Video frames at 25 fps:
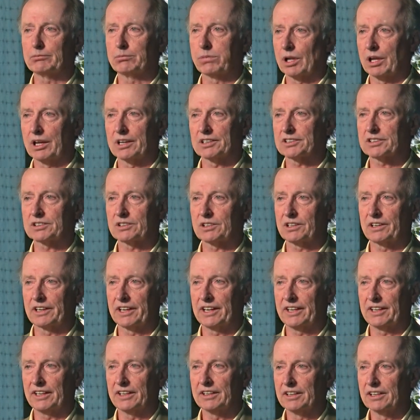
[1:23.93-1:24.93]

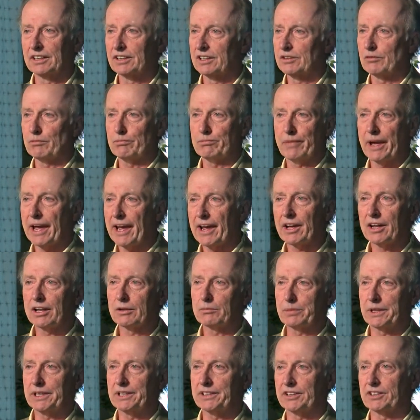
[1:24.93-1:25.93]
blustery male
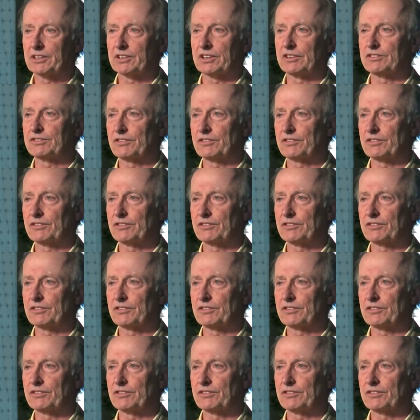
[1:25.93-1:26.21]
be your